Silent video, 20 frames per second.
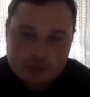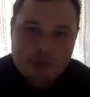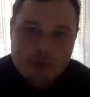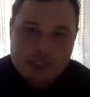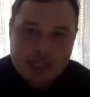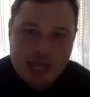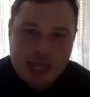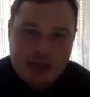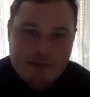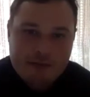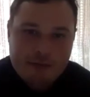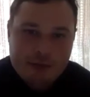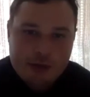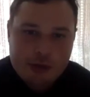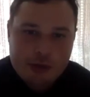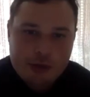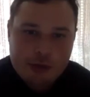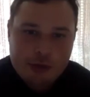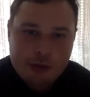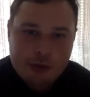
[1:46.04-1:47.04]
that for
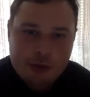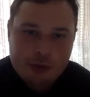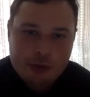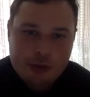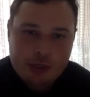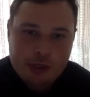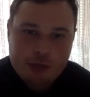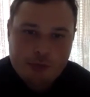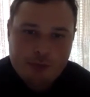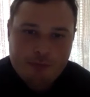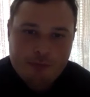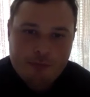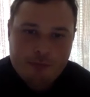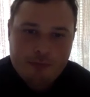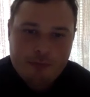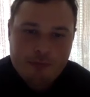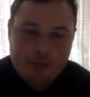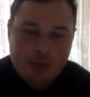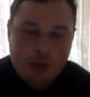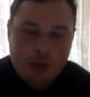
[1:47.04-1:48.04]
you, you know,
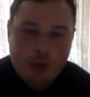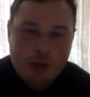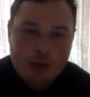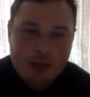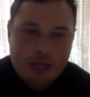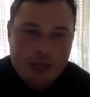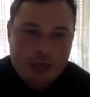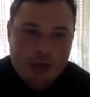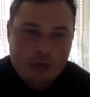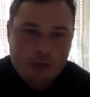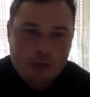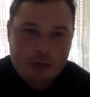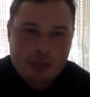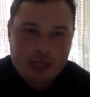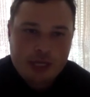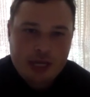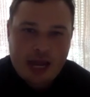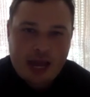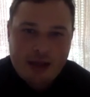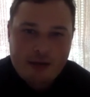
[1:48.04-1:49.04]
knowing that you did
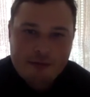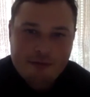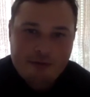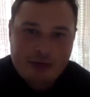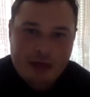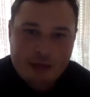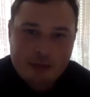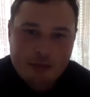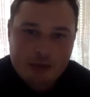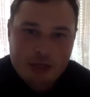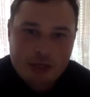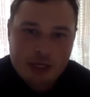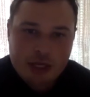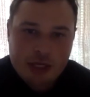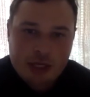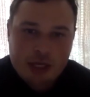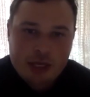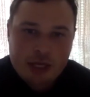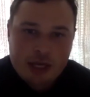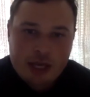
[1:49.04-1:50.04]
have family
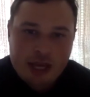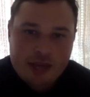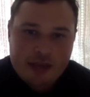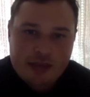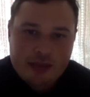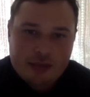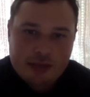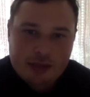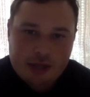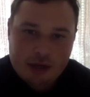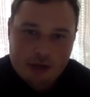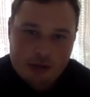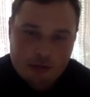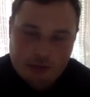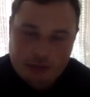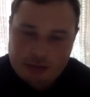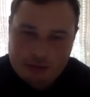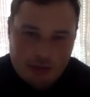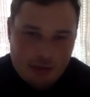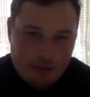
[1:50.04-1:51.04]
in, you know,
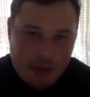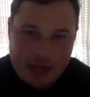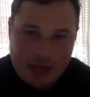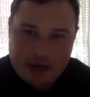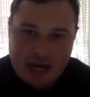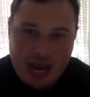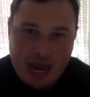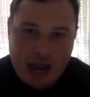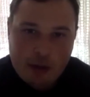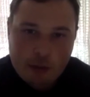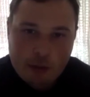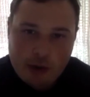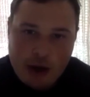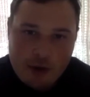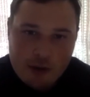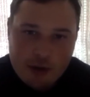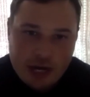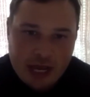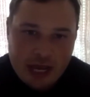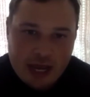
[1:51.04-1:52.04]
about an hour, hour
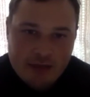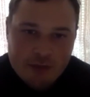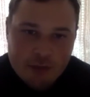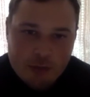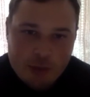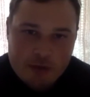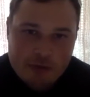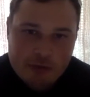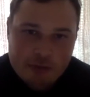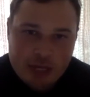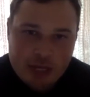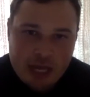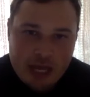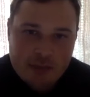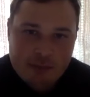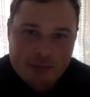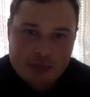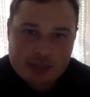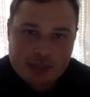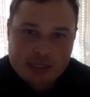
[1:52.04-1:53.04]
and a half away from
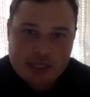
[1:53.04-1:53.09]
campus?